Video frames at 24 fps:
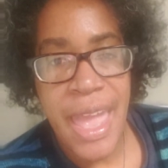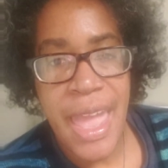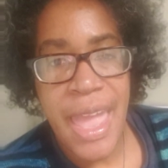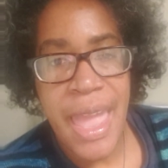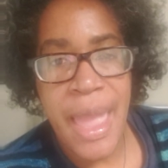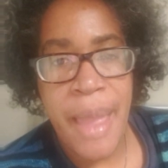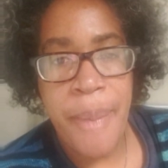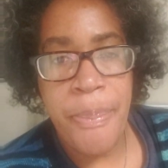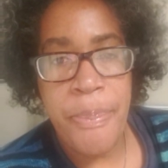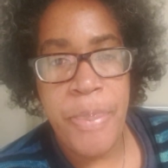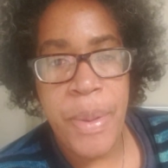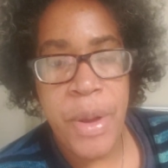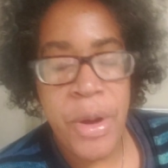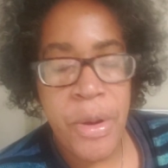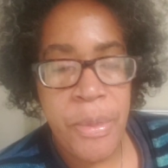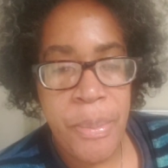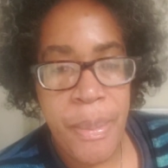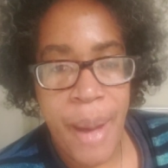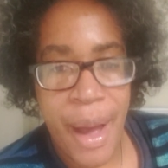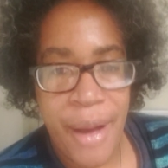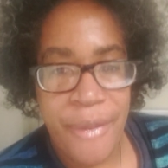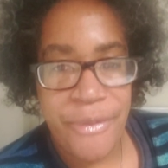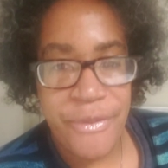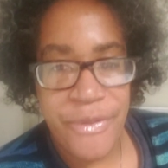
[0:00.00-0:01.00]
It built
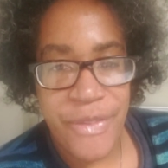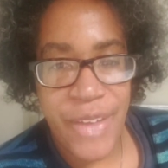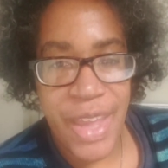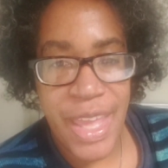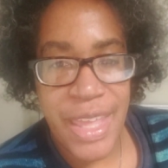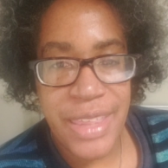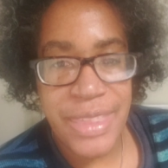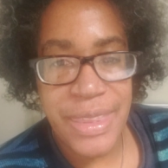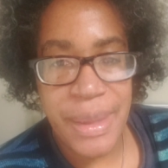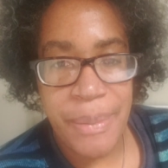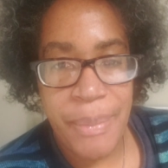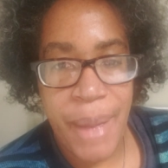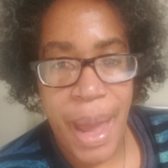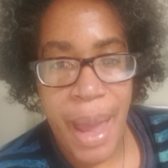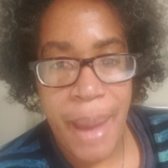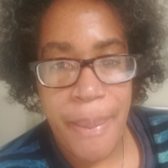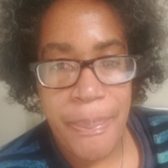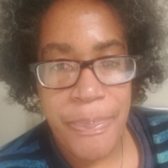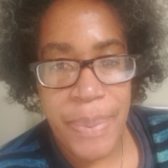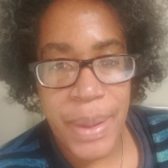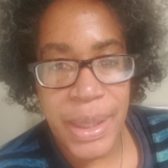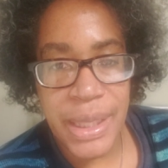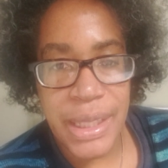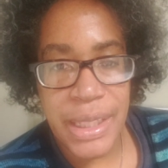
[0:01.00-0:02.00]
my faith and my
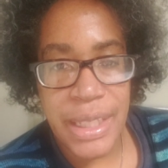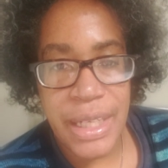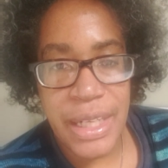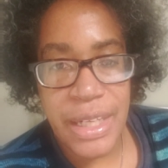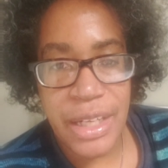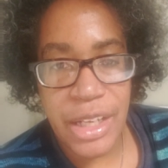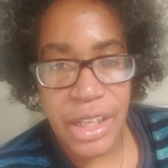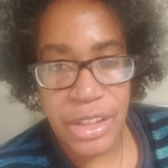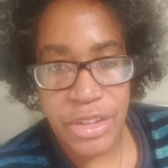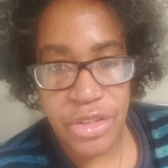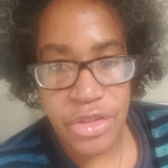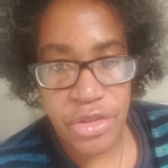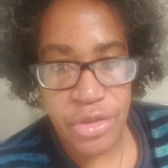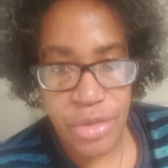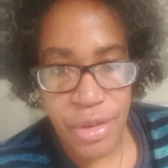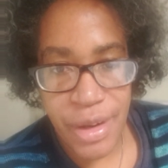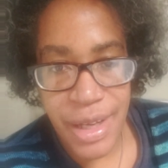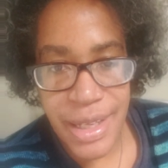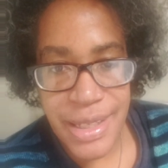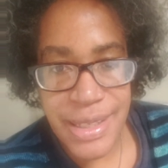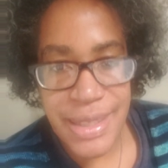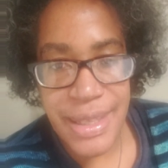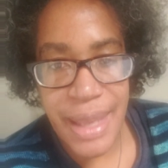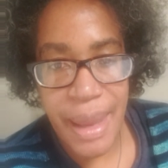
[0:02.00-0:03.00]
ability to
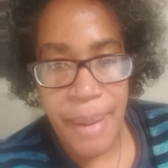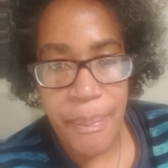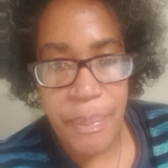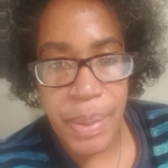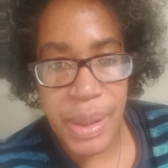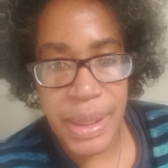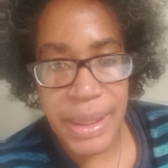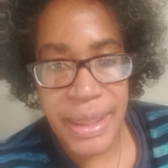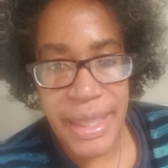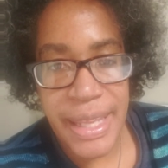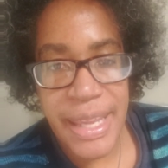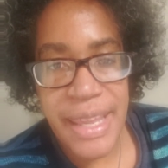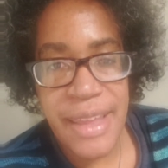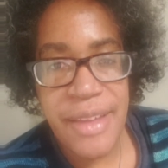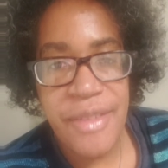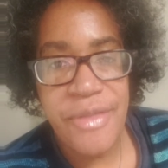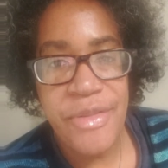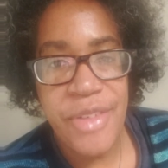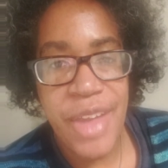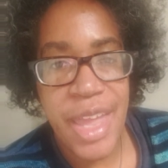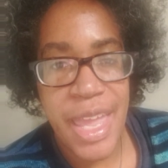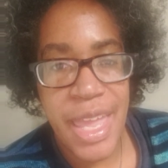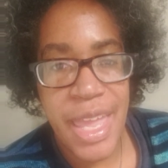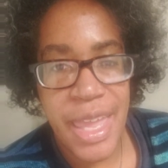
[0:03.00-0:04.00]
trust and
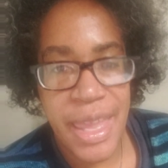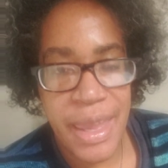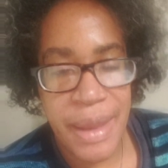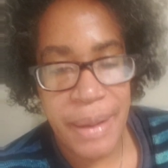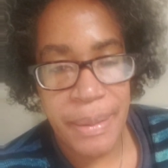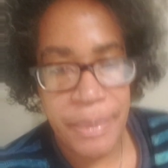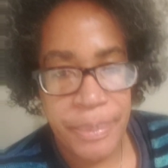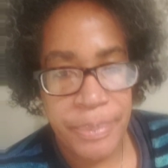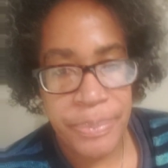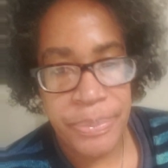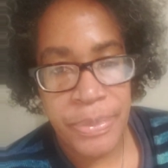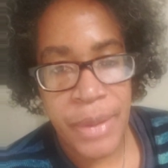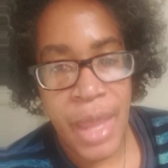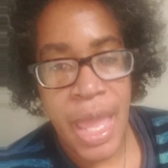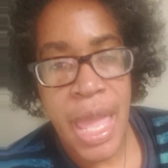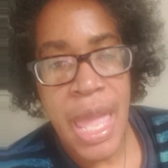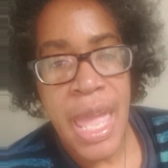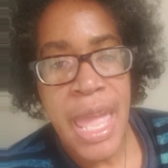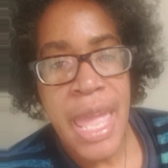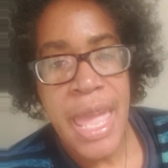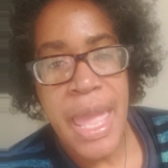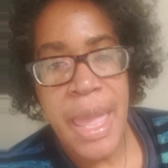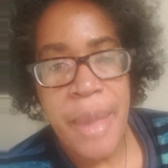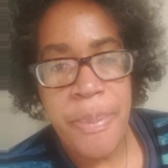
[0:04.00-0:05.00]
believe Him.
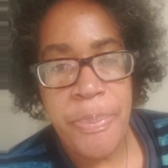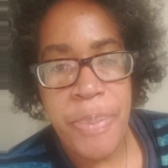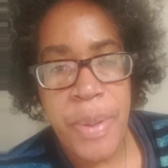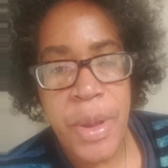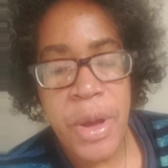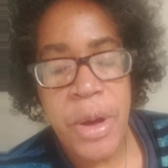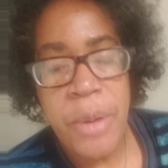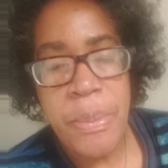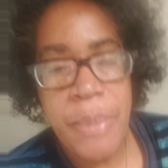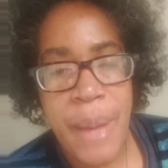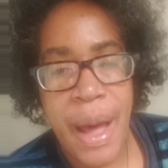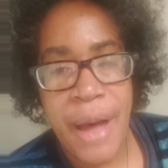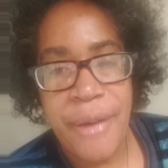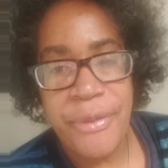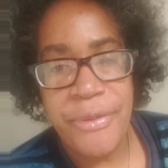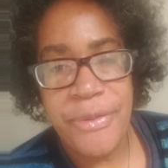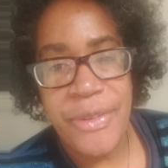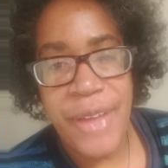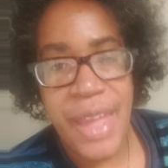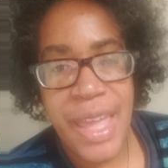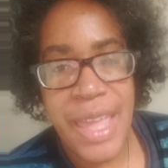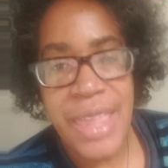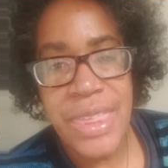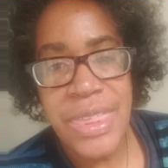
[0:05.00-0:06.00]
It built my
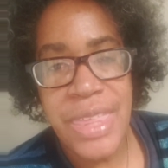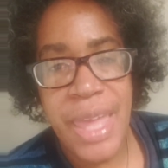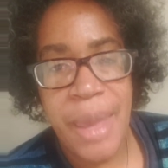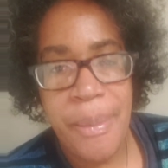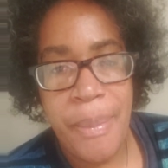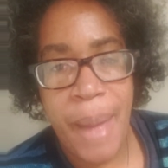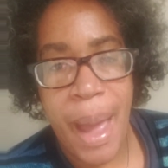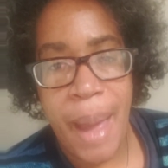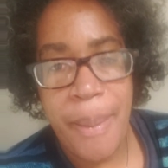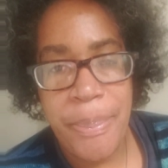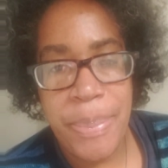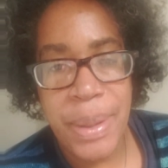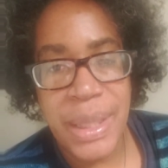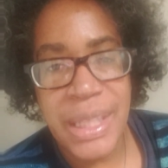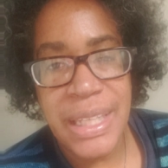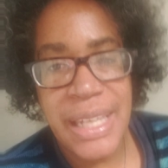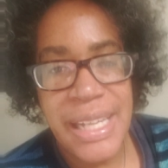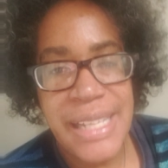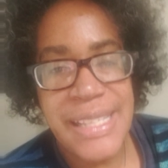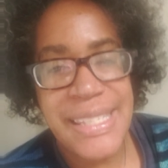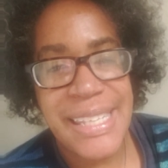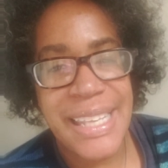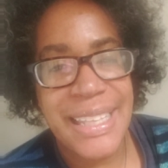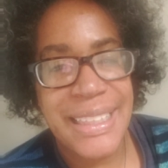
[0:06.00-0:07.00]
faith and my
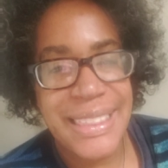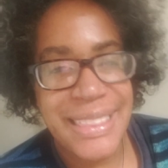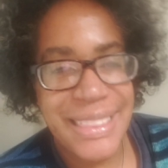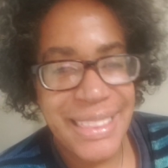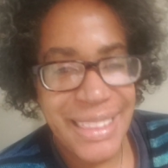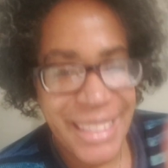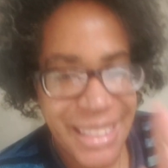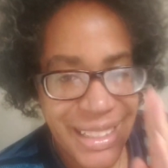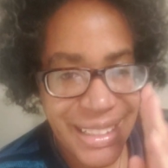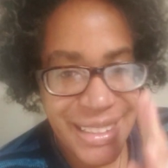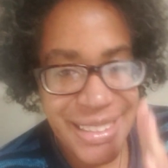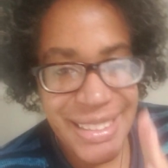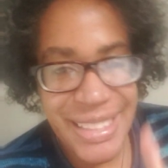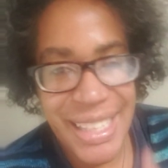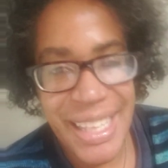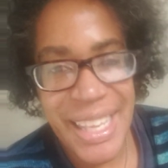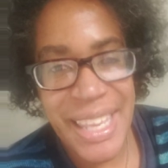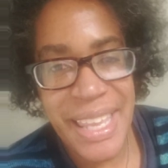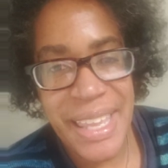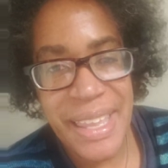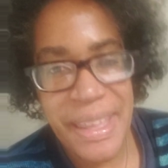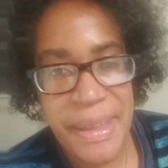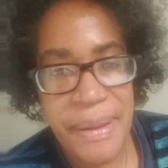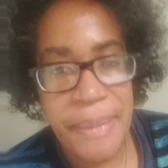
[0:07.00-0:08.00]
ability to look to
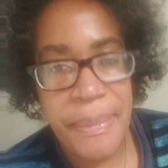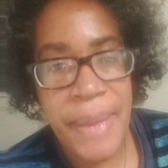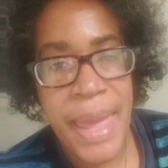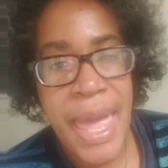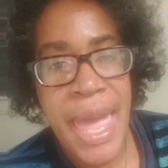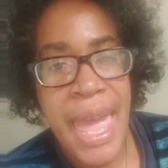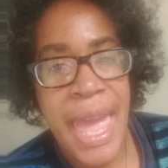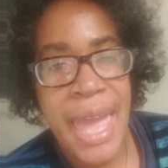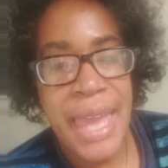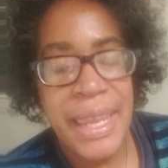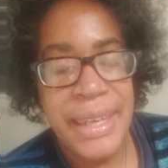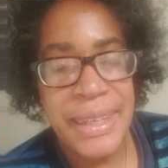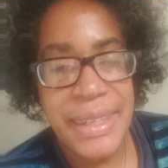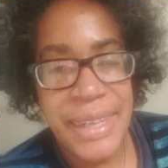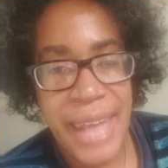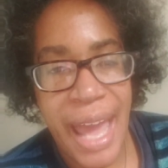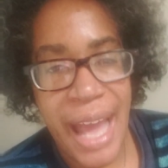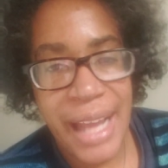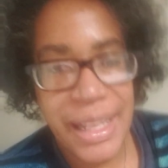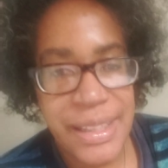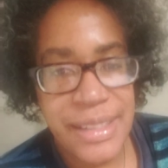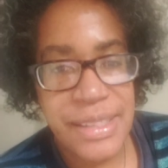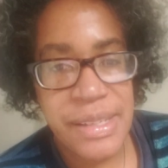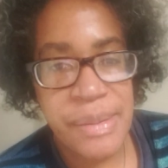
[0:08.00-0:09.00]
Him and
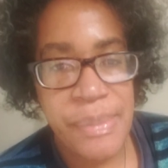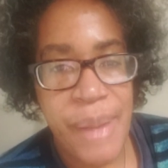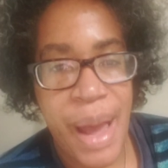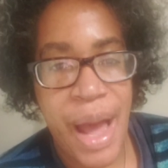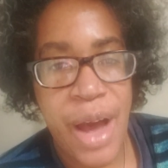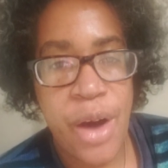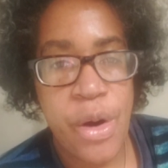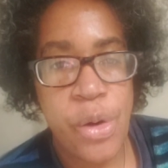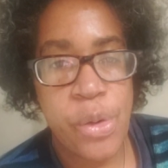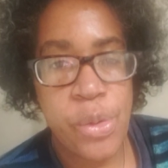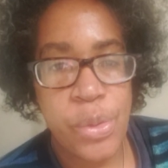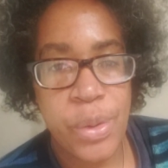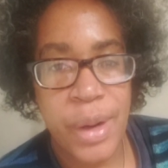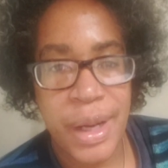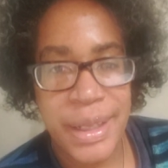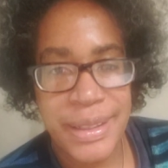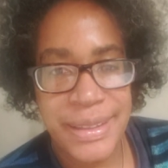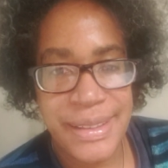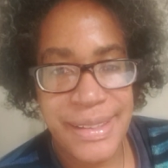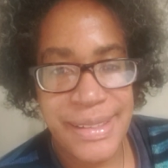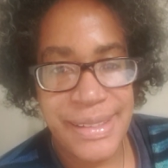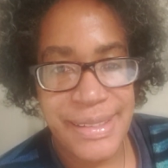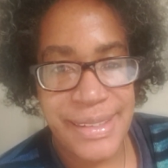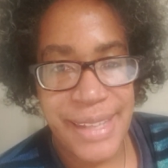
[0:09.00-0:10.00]
not to my own
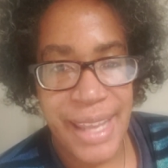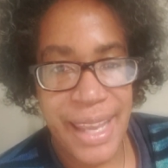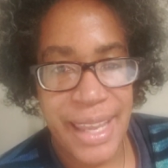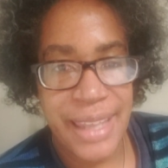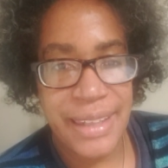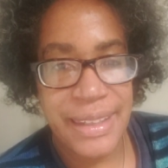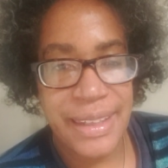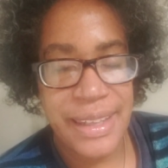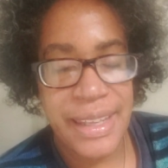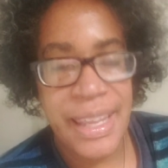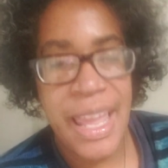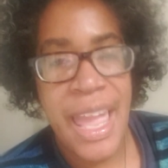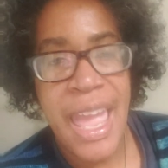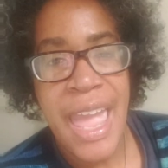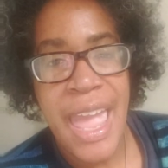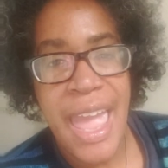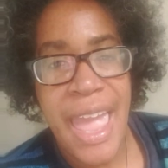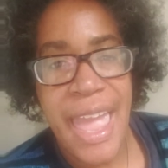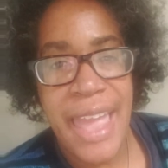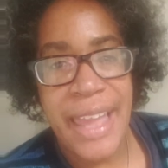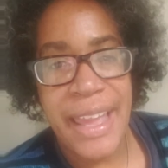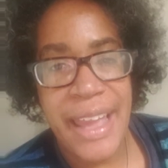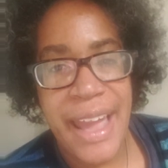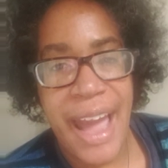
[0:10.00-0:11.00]
understanding.
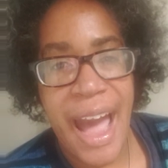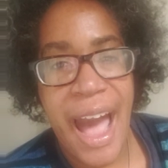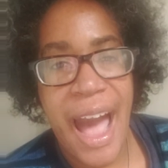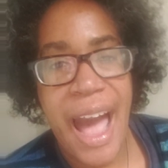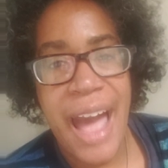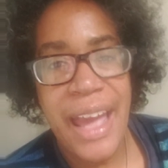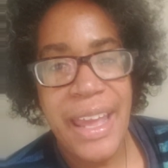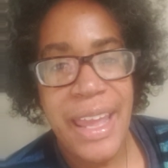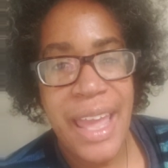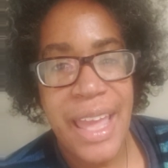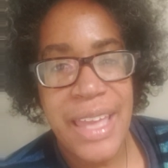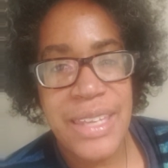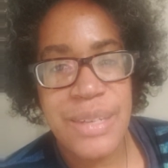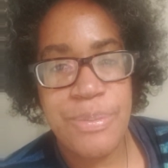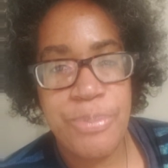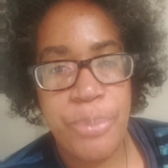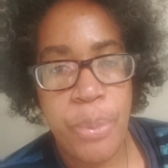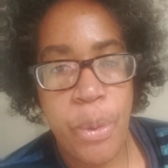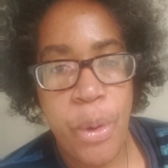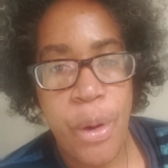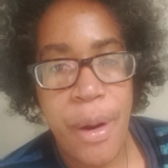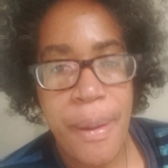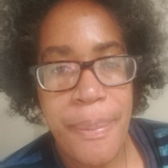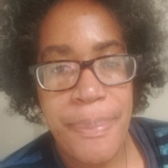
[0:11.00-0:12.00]
And God has
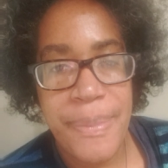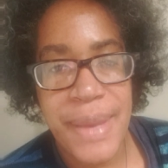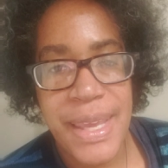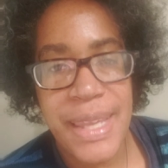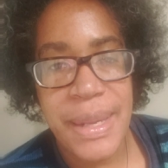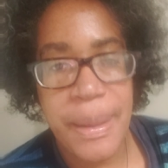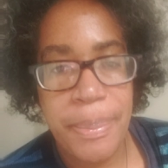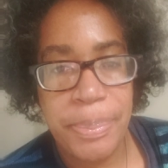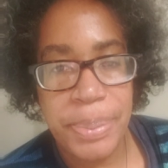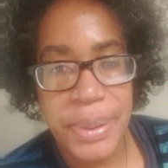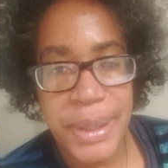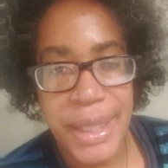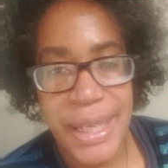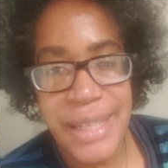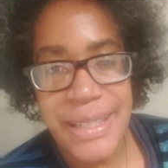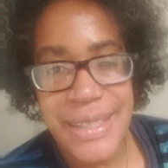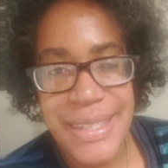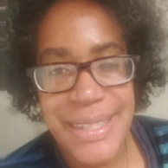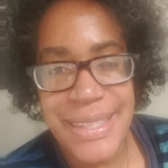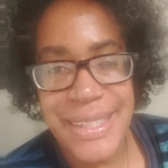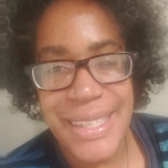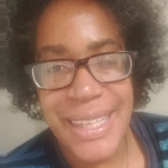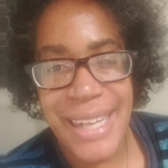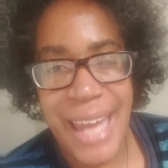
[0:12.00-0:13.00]
brought me to
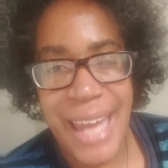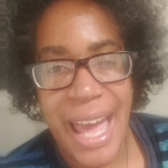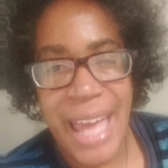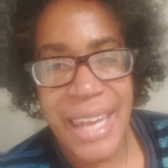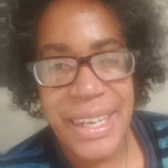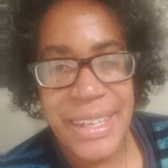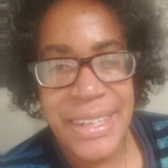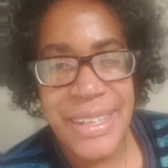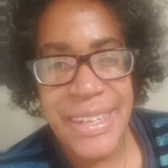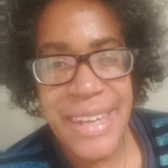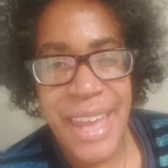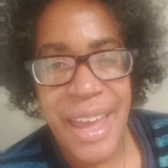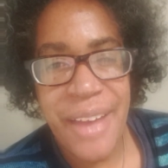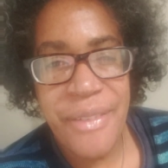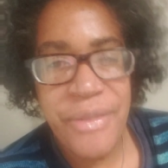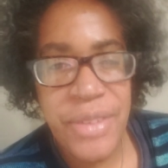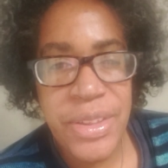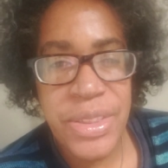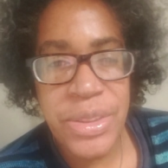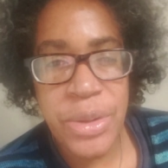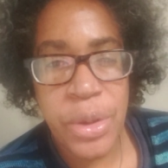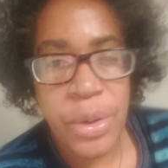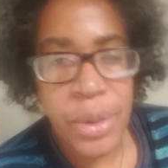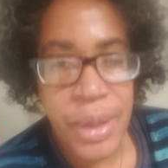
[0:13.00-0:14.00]
places that I never
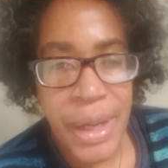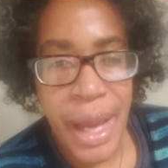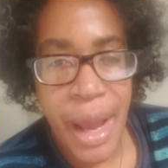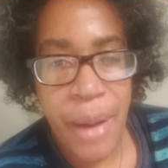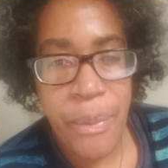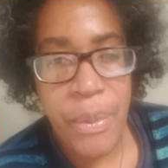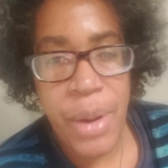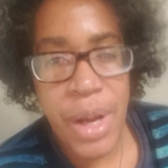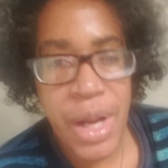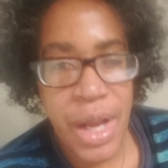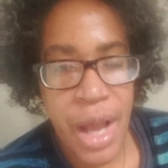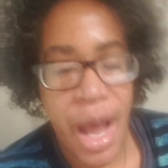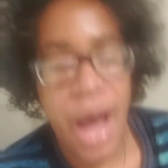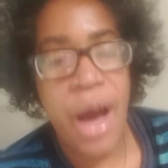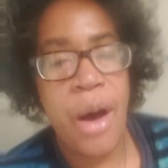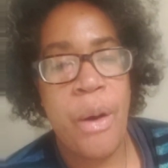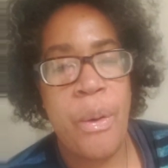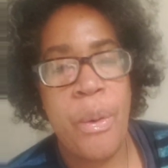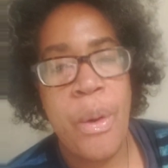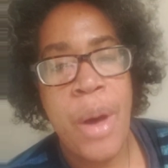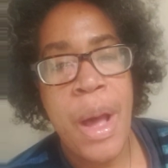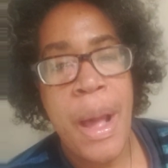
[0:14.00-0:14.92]
thought I would go